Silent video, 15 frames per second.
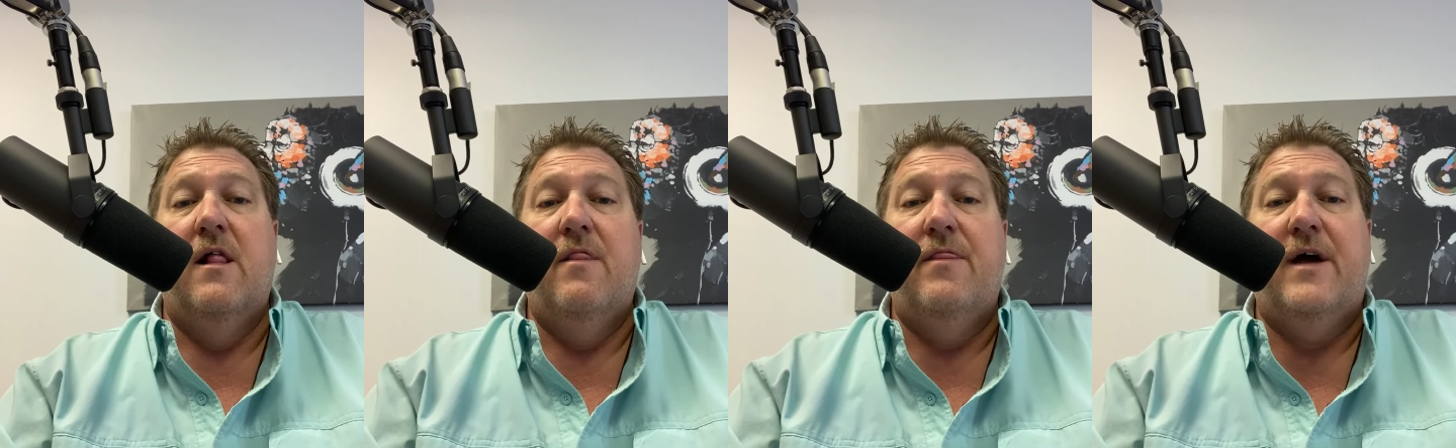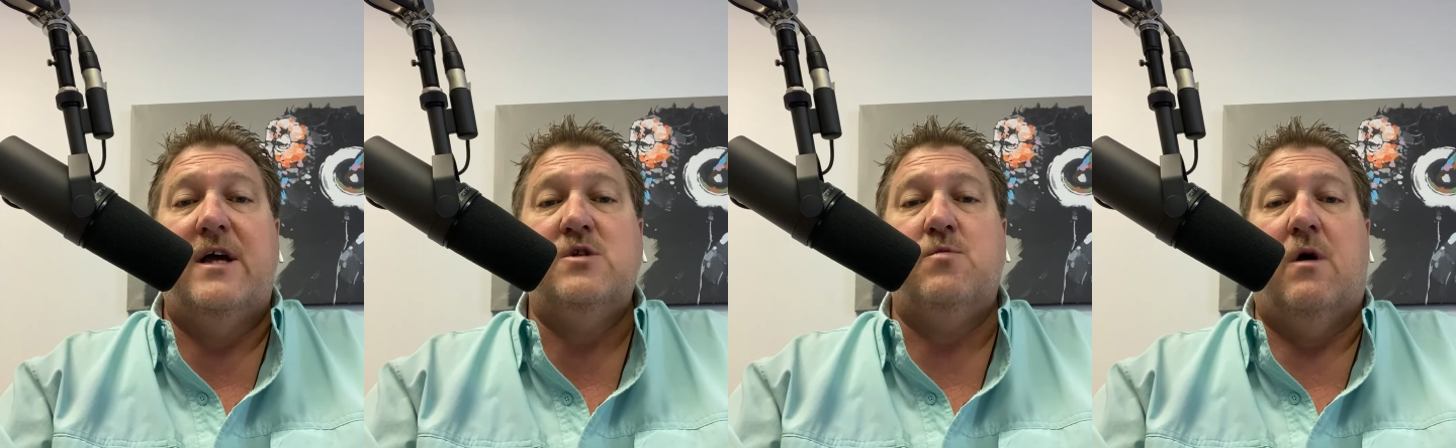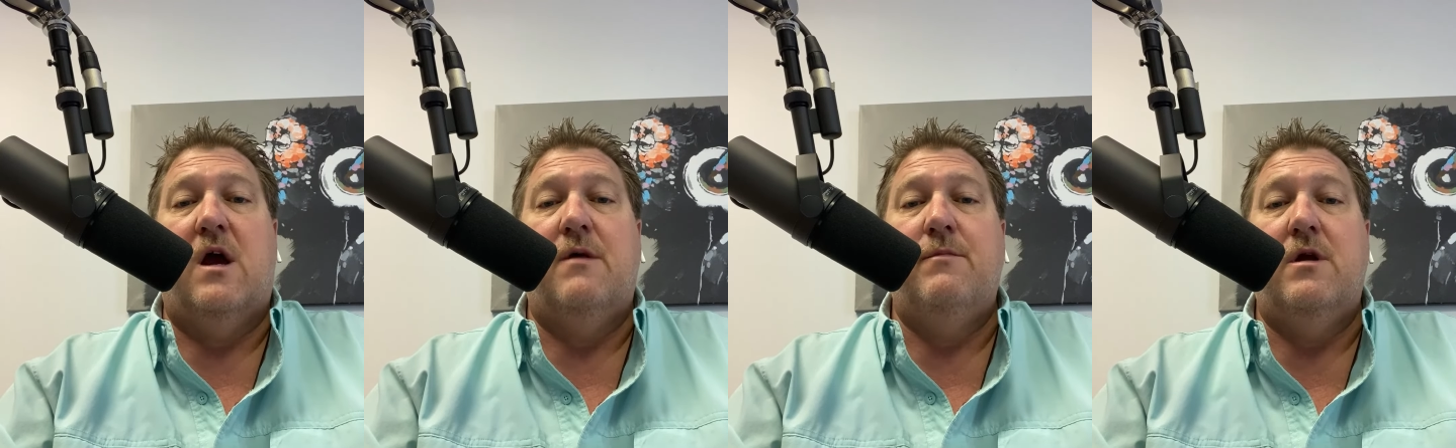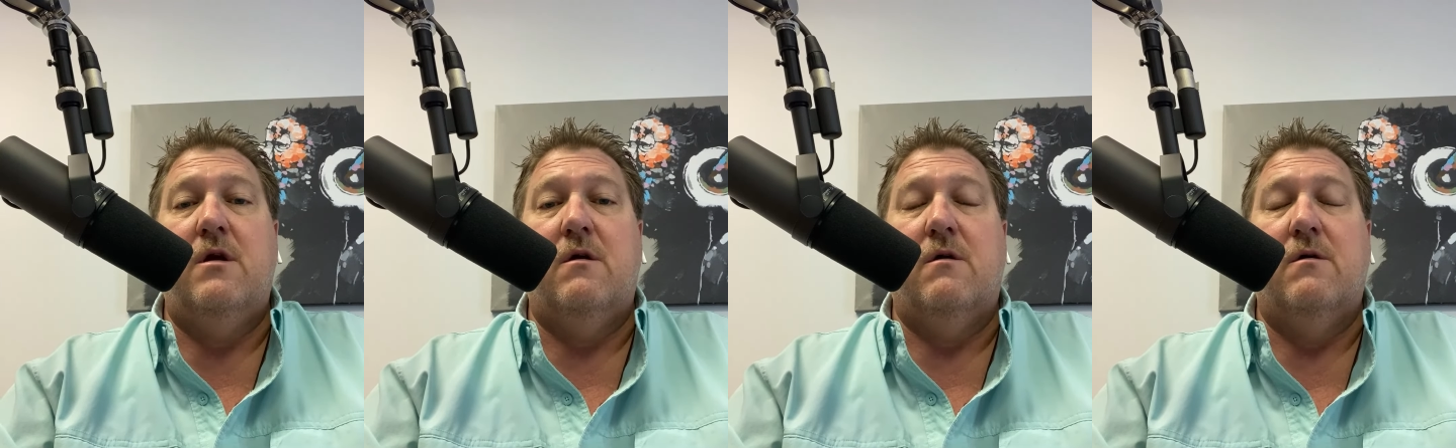That's why I'm
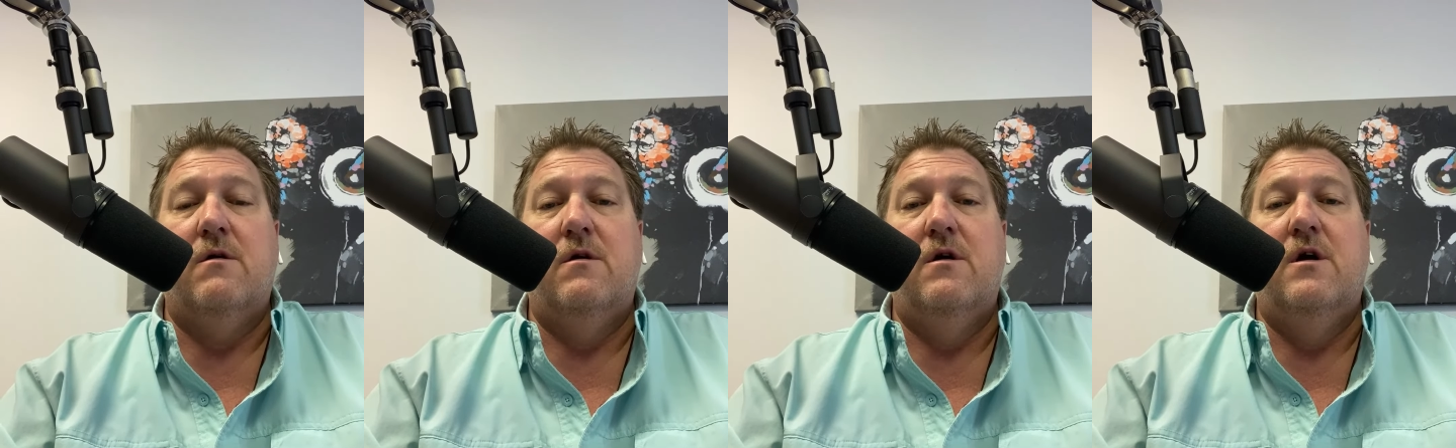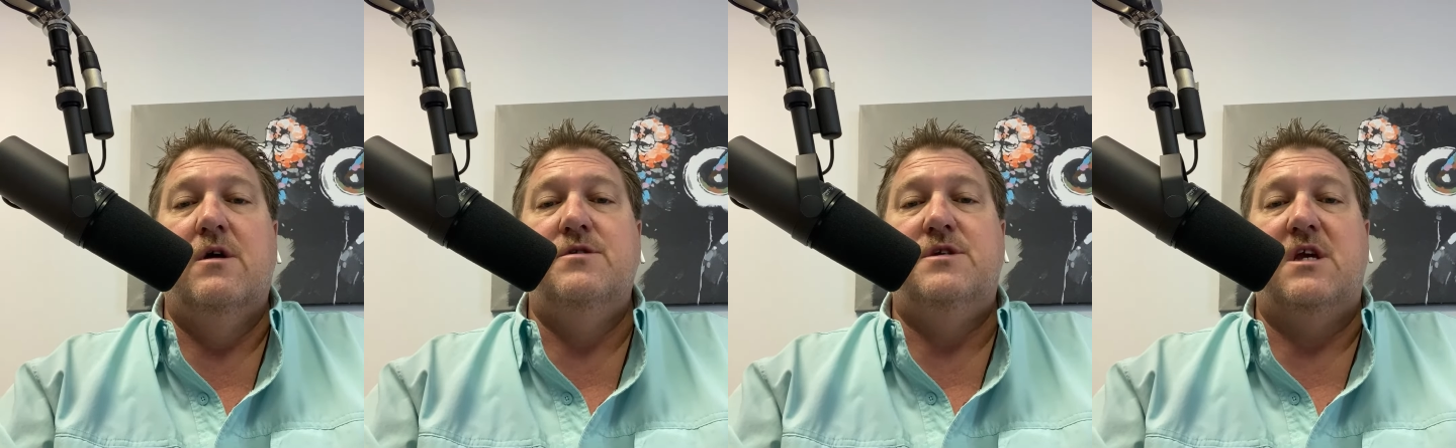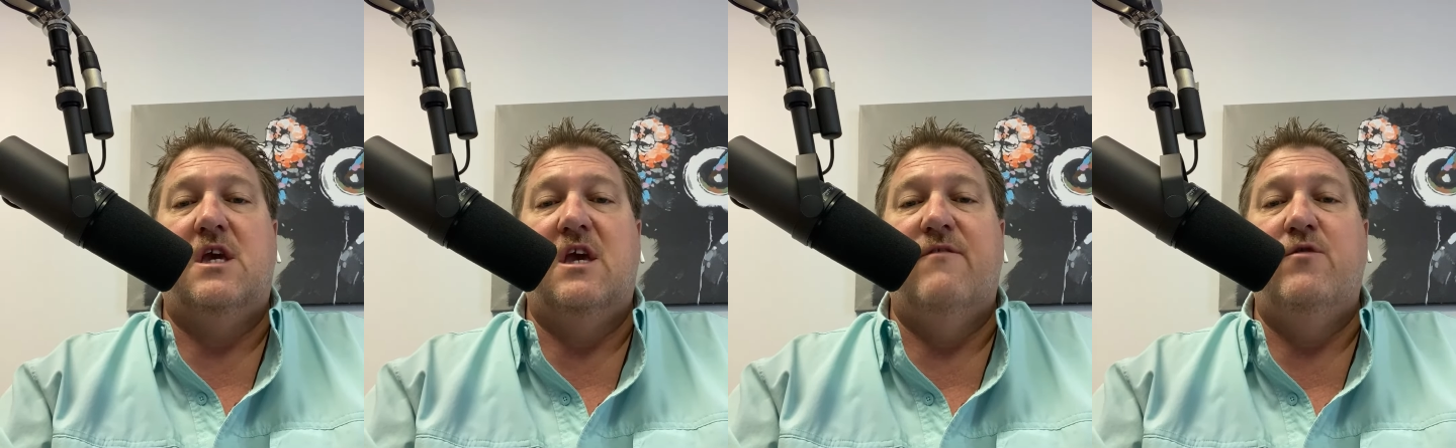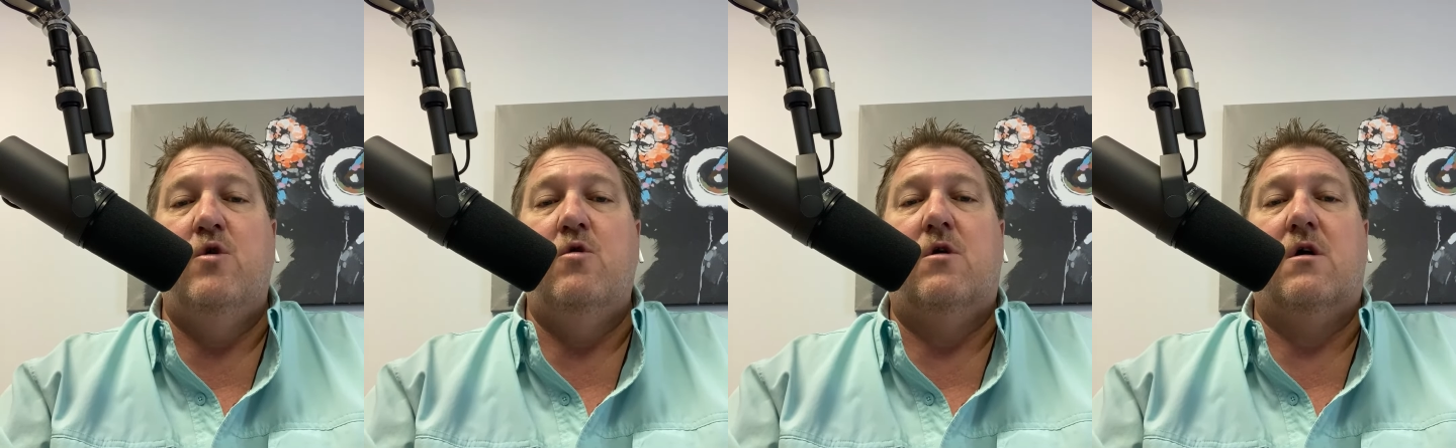here to give
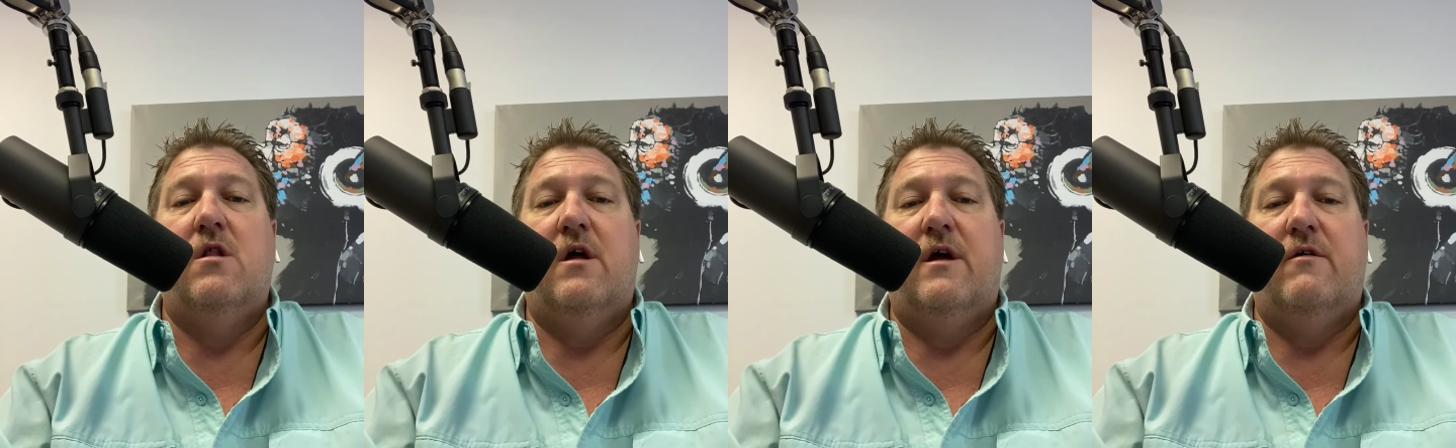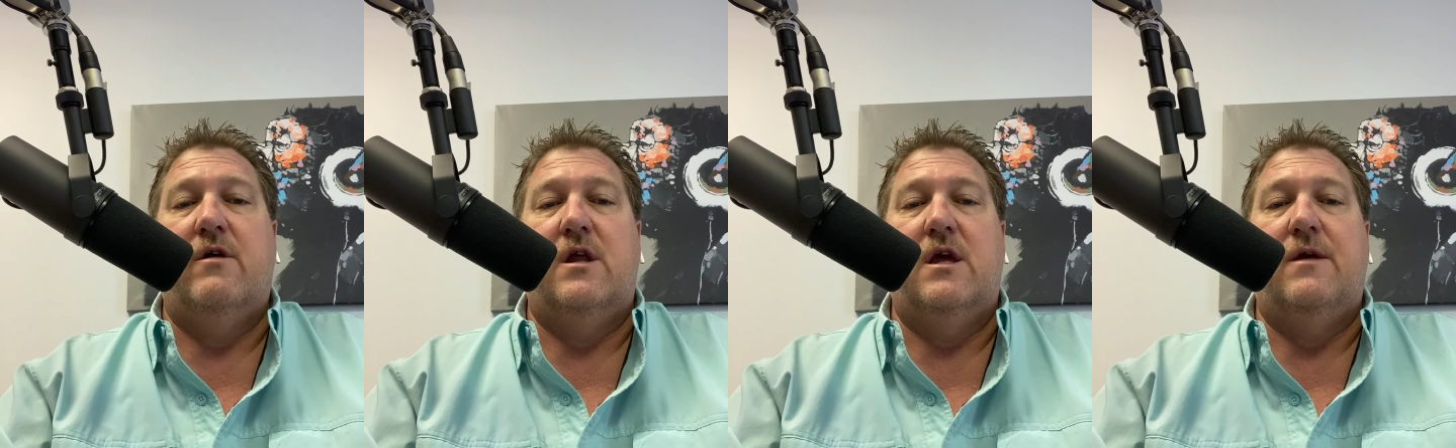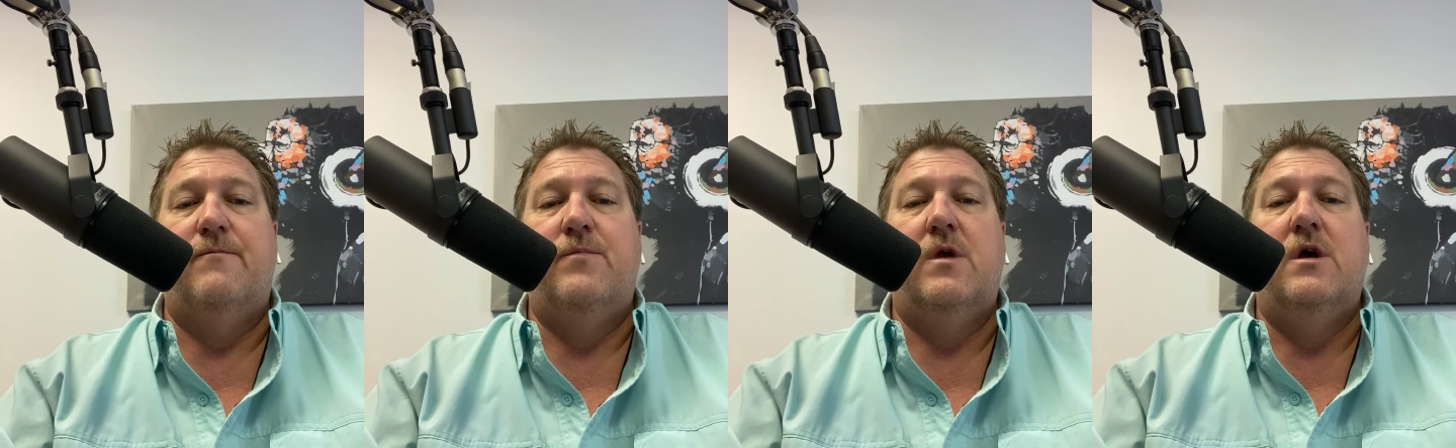you clarity.